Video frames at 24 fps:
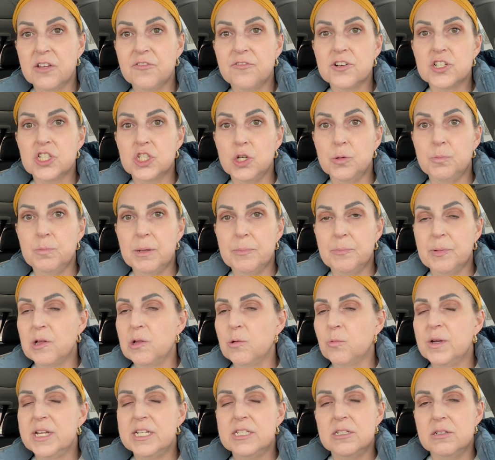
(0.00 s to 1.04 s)
for two people.
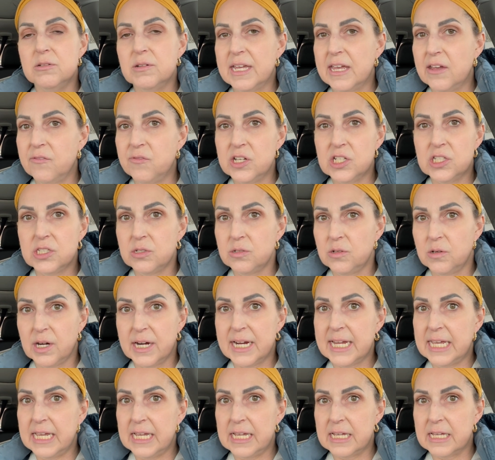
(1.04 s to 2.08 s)
We do give it to our
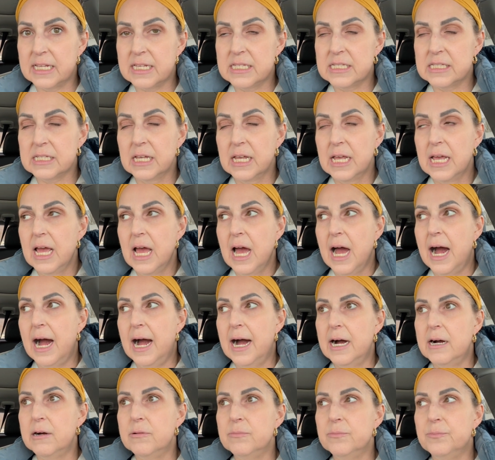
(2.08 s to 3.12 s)
kids,
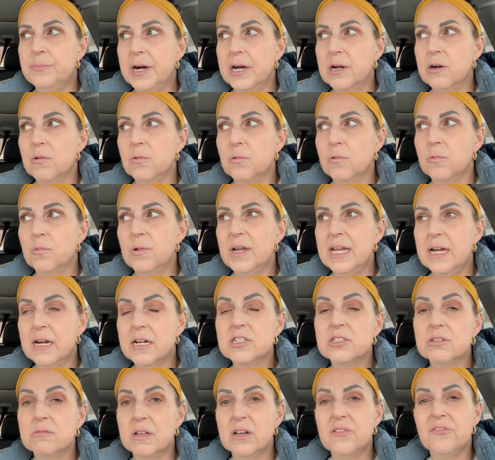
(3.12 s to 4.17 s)
but we are
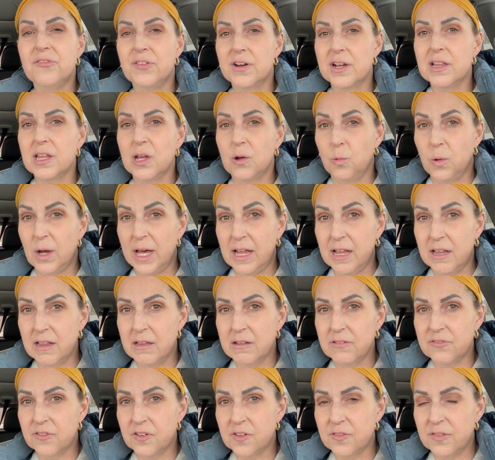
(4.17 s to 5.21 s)
doing fairly well
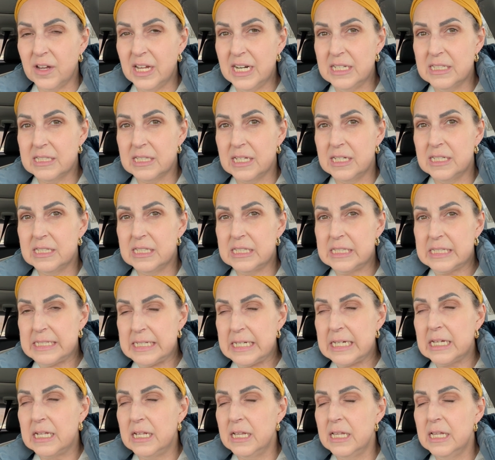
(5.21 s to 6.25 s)
for venison
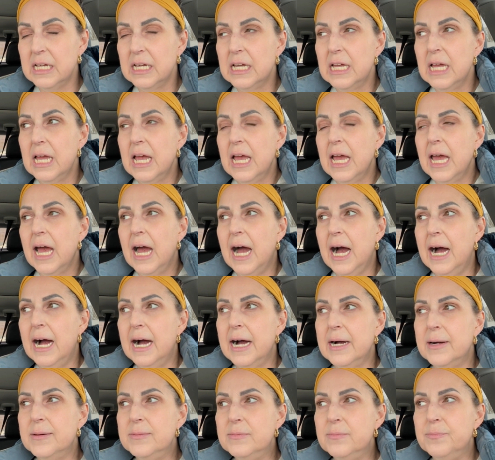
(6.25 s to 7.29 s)
still.
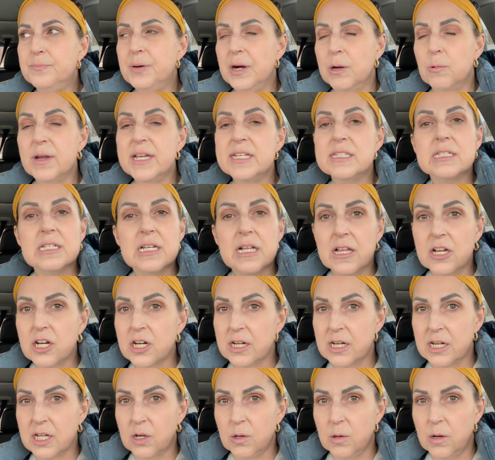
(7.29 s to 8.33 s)
But we still are going
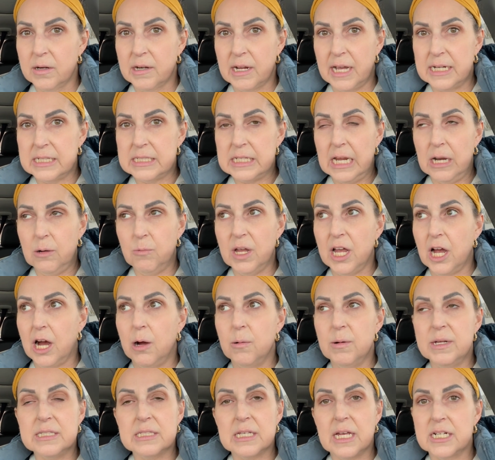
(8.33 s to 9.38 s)
to go out hunting. We
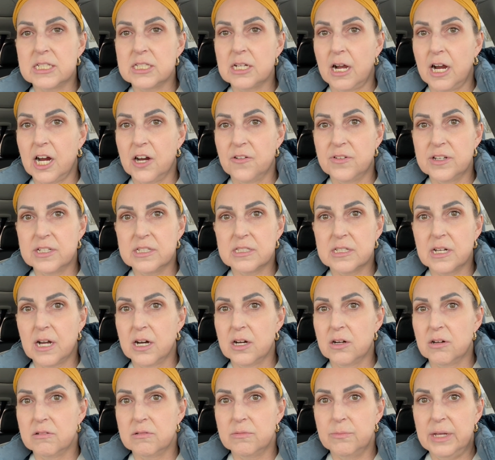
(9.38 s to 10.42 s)
always like to harvest our
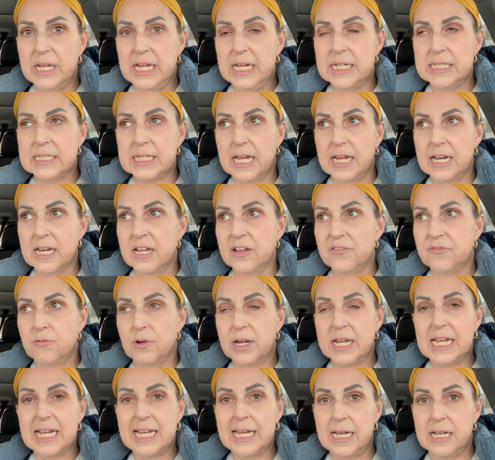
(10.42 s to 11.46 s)
own meat. And if we
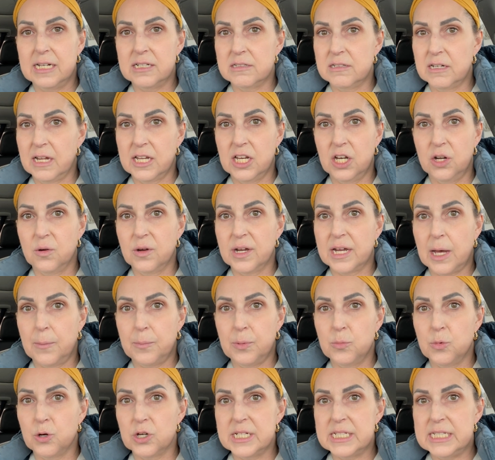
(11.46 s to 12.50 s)
can get, you know, a couple
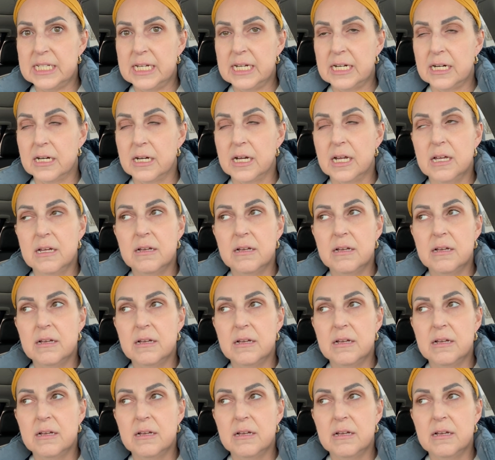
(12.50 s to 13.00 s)
more deer,